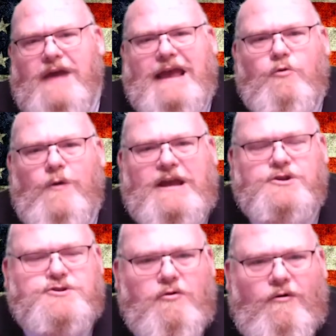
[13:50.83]

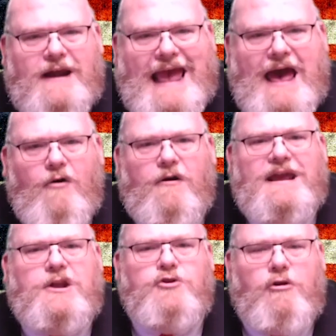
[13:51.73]
queen story hour
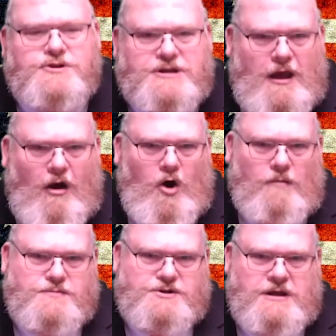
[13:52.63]
in nursing
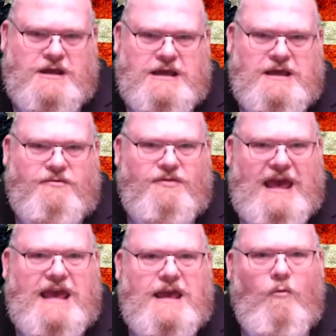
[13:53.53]
homes.
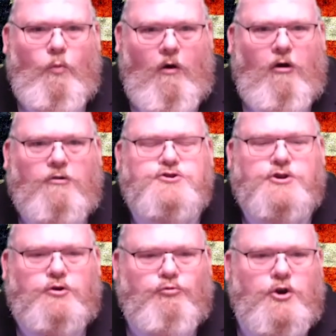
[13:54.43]
They want
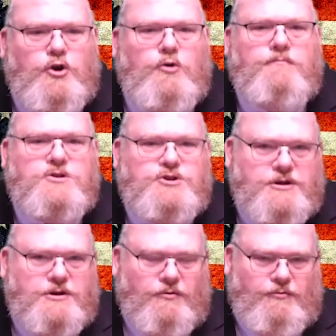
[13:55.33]
to groom
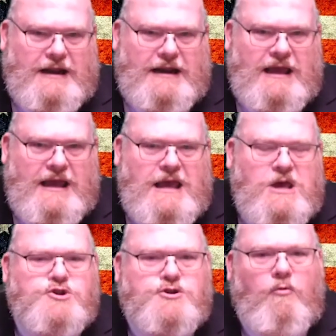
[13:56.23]
children.
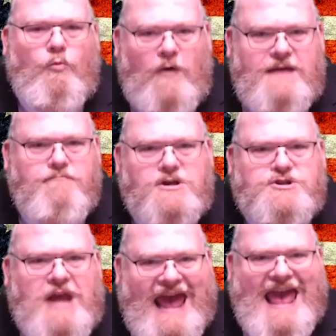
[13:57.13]
So we
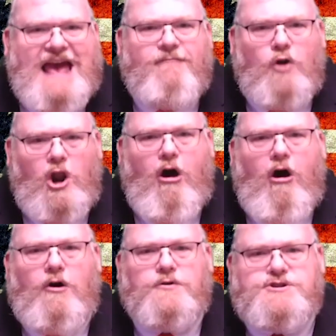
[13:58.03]
must have
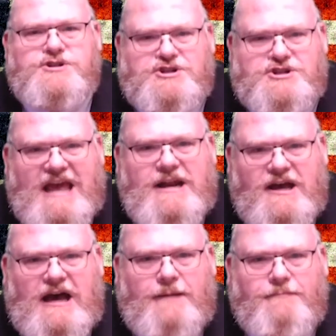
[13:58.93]
laws set
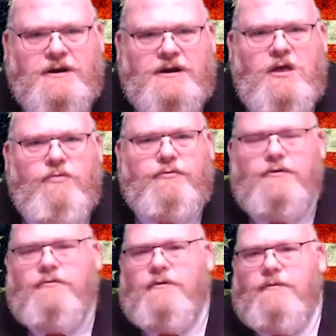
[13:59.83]
up
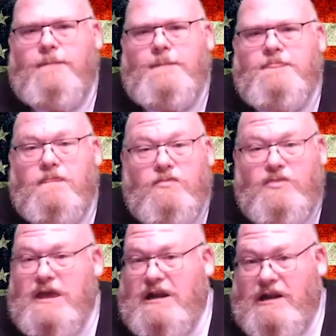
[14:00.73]
through
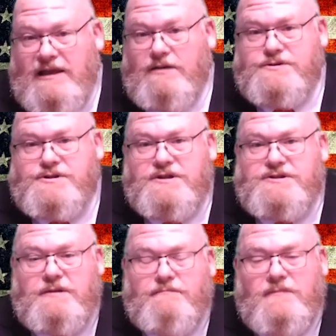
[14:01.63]
the legal
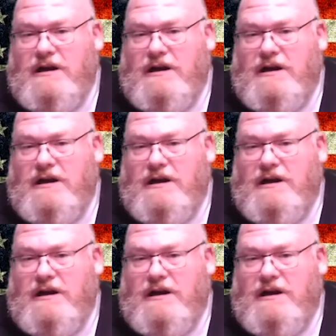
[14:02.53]
system, the